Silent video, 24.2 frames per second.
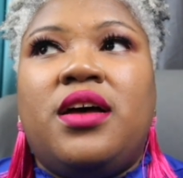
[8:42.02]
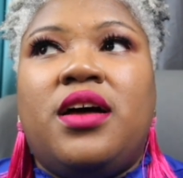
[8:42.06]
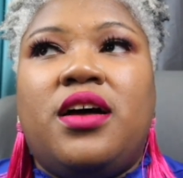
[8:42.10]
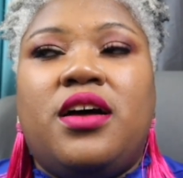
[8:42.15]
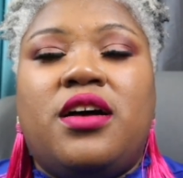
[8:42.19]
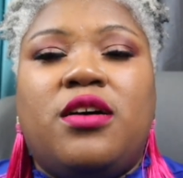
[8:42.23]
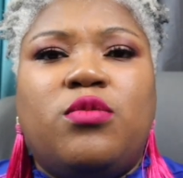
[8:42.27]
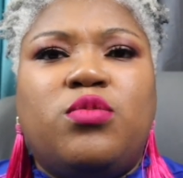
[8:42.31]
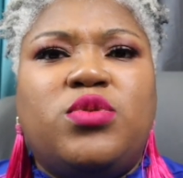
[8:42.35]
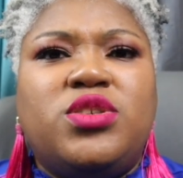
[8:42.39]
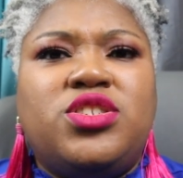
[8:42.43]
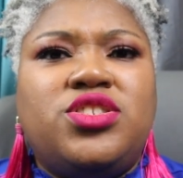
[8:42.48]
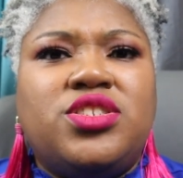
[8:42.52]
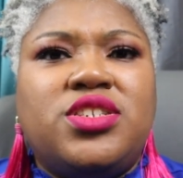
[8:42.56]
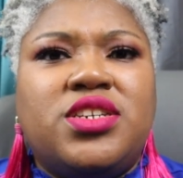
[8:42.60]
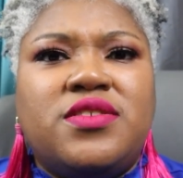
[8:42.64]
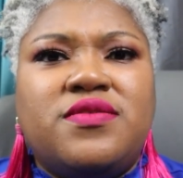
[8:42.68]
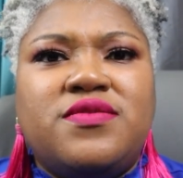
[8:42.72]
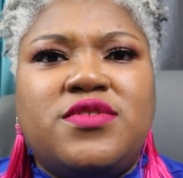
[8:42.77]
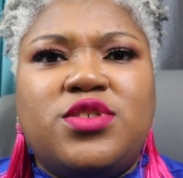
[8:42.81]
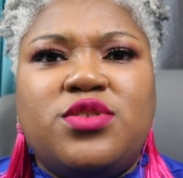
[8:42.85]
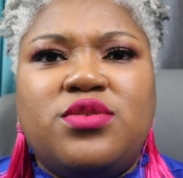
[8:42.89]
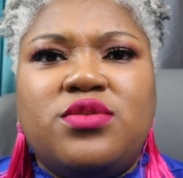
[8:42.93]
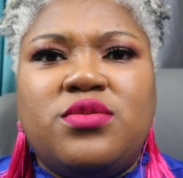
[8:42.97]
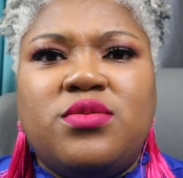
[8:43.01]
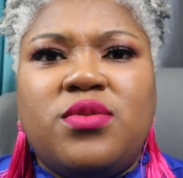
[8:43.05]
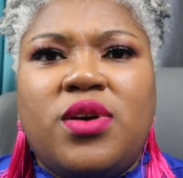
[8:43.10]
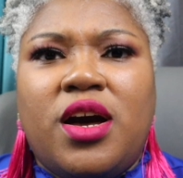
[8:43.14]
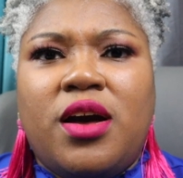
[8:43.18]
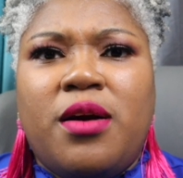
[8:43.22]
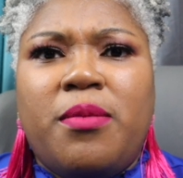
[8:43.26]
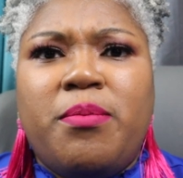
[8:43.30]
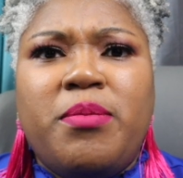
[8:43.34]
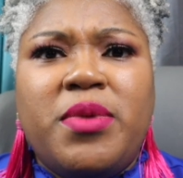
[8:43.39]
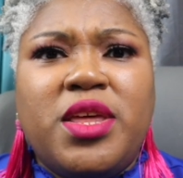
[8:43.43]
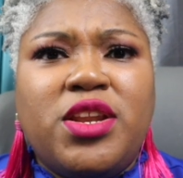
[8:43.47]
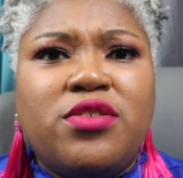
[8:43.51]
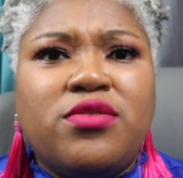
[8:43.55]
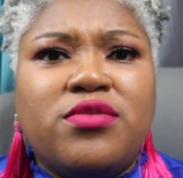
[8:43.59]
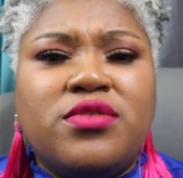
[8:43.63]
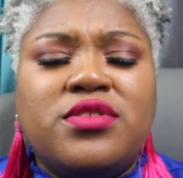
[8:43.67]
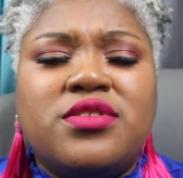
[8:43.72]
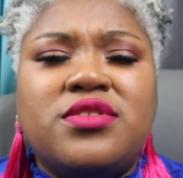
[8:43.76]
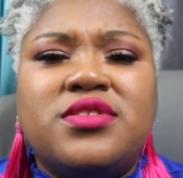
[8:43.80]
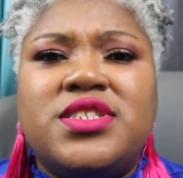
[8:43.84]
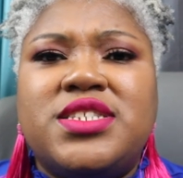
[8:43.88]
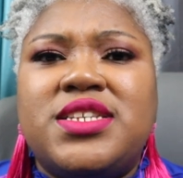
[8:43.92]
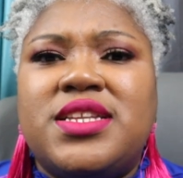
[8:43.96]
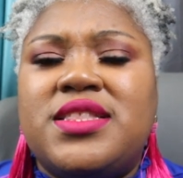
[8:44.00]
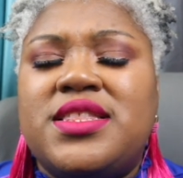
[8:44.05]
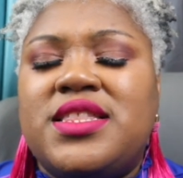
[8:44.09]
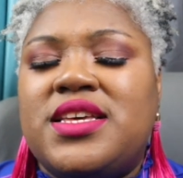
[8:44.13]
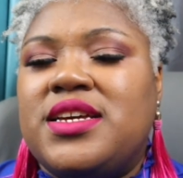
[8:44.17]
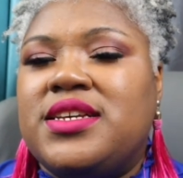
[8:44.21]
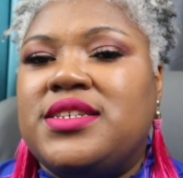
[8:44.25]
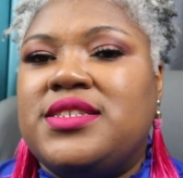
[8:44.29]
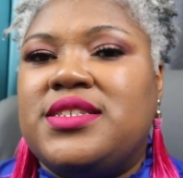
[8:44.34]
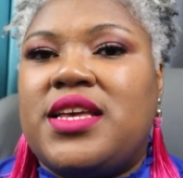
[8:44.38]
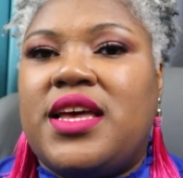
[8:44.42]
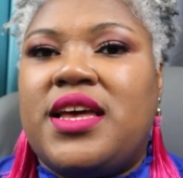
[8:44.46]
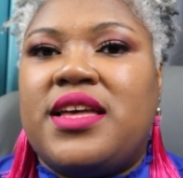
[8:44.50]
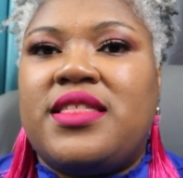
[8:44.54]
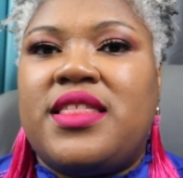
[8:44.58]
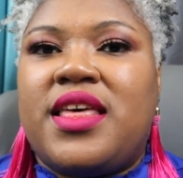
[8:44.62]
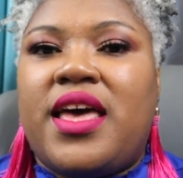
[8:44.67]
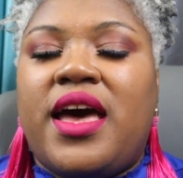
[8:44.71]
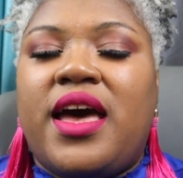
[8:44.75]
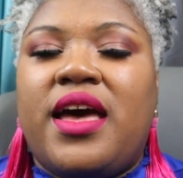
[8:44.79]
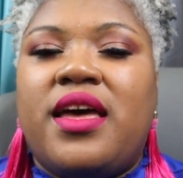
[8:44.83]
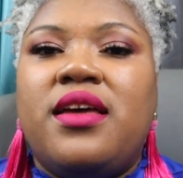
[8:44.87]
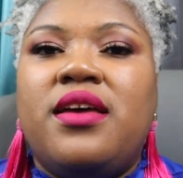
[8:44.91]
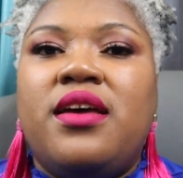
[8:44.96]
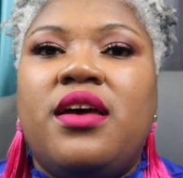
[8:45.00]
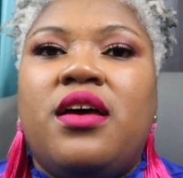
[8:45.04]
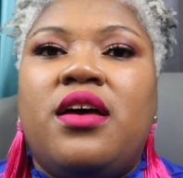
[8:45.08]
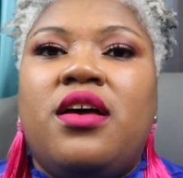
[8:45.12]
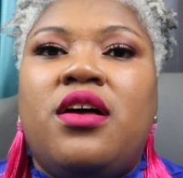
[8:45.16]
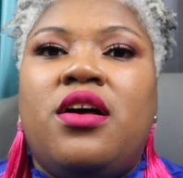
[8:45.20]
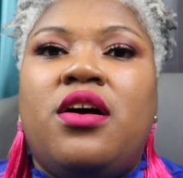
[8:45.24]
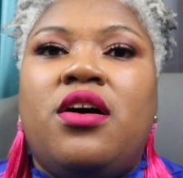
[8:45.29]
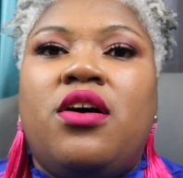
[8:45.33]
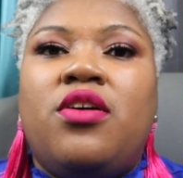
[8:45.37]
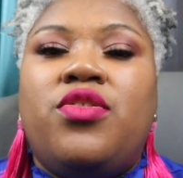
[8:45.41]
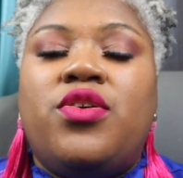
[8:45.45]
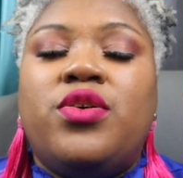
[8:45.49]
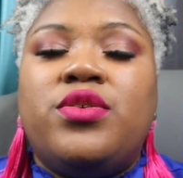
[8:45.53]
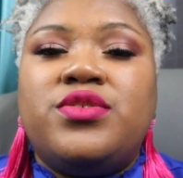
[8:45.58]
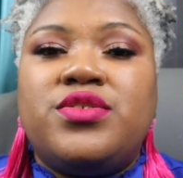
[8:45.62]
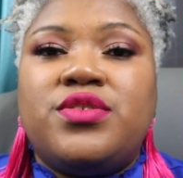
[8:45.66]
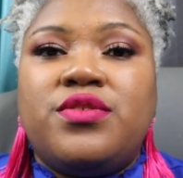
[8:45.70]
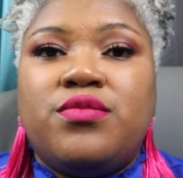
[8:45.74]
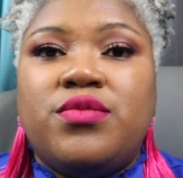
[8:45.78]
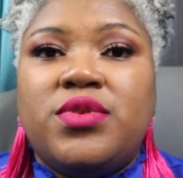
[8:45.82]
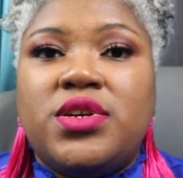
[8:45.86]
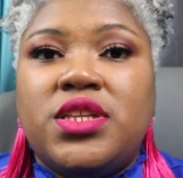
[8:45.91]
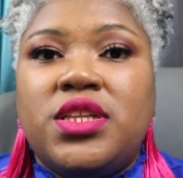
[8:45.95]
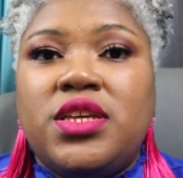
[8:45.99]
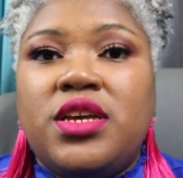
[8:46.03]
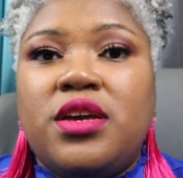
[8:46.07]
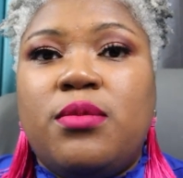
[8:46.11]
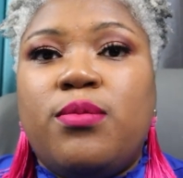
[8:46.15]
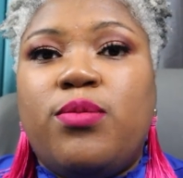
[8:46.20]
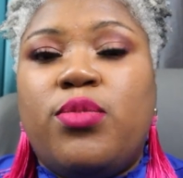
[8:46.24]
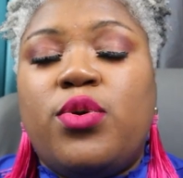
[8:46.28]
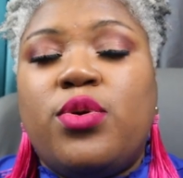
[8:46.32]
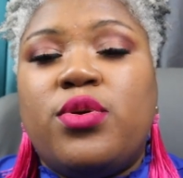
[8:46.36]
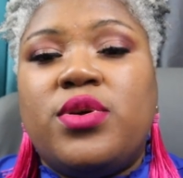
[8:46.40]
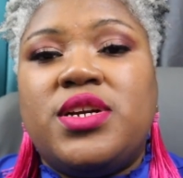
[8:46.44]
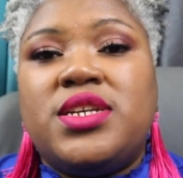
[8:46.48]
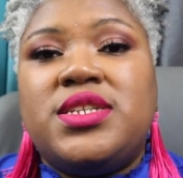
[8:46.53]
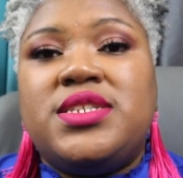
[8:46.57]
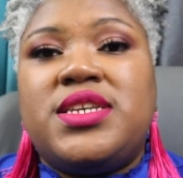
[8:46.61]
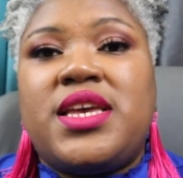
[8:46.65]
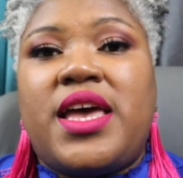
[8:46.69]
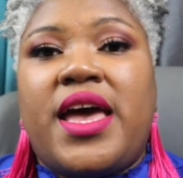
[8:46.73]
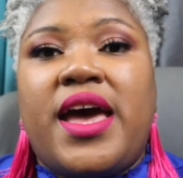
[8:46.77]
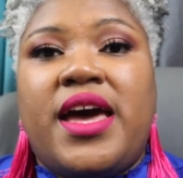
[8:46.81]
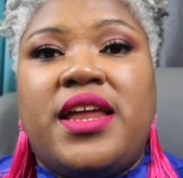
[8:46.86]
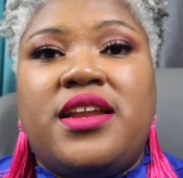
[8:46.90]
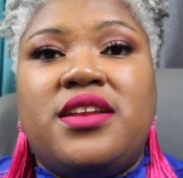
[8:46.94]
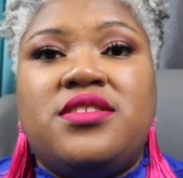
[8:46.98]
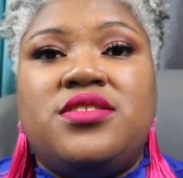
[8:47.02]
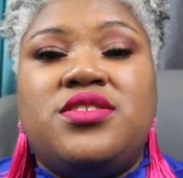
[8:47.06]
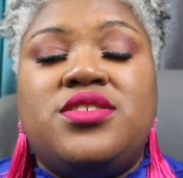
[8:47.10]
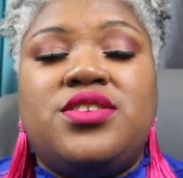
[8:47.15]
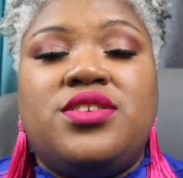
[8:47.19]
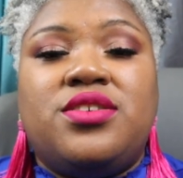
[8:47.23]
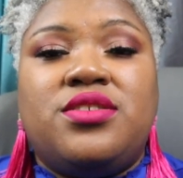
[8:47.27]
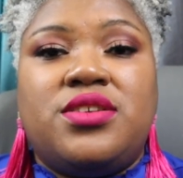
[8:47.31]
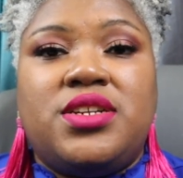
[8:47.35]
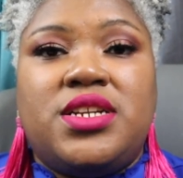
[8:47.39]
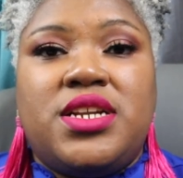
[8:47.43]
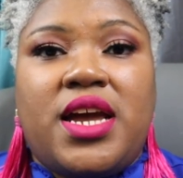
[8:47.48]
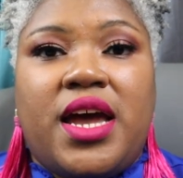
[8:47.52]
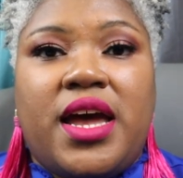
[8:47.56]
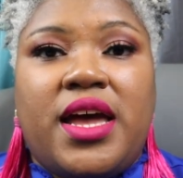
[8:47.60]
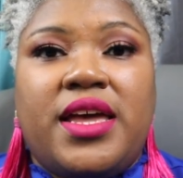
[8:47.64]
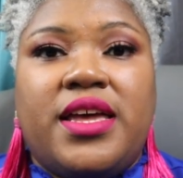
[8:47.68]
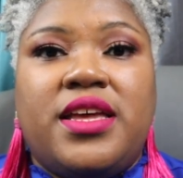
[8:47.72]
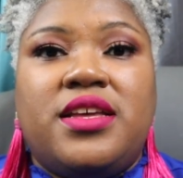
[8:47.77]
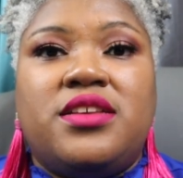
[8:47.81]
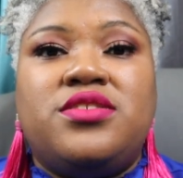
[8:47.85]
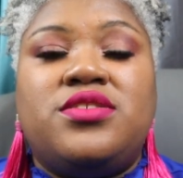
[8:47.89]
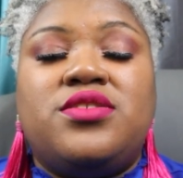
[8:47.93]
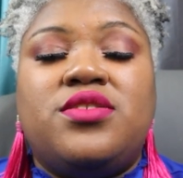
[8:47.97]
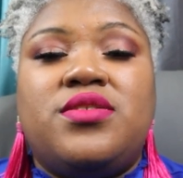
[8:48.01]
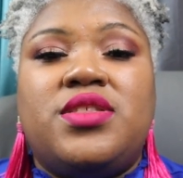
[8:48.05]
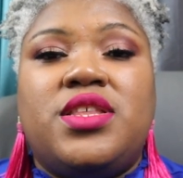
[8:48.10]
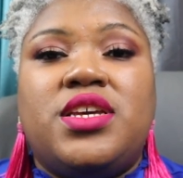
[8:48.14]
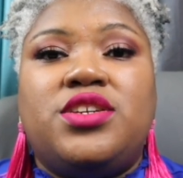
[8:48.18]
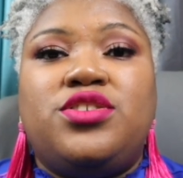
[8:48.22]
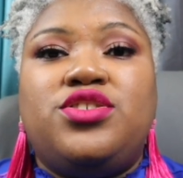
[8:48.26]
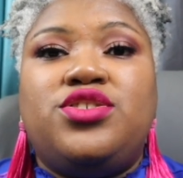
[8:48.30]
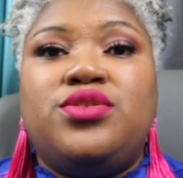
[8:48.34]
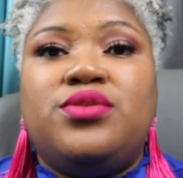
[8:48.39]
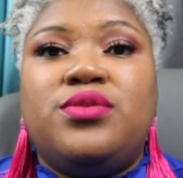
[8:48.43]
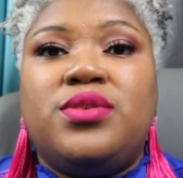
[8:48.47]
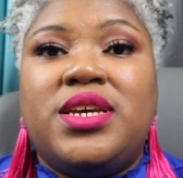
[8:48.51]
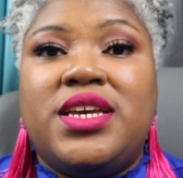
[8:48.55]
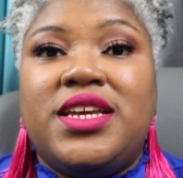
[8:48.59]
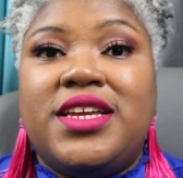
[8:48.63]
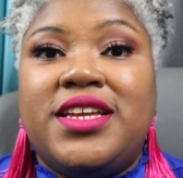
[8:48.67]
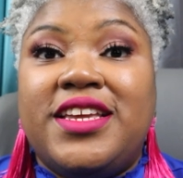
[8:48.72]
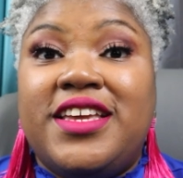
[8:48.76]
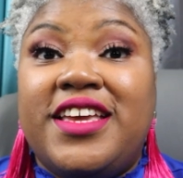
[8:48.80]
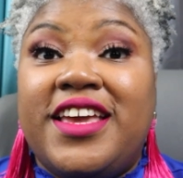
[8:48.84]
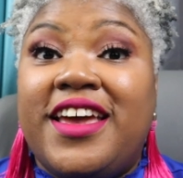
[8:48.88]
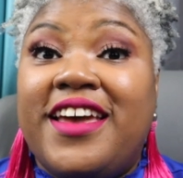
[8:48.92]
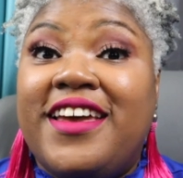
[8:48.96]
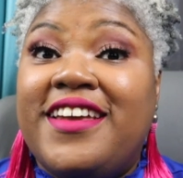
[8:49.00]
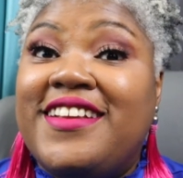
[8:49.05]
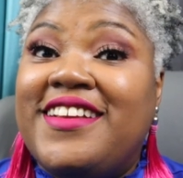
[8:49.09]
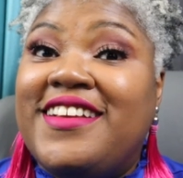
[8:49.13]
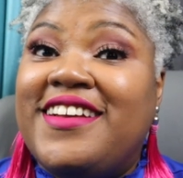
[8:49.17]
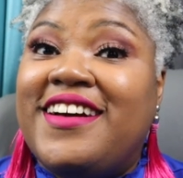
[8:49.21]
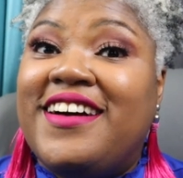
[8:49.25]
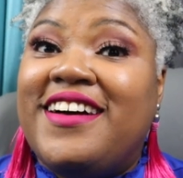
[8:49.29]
uh, which gives you uh, minerals and things like that those are really important to add into your diet so that you can get.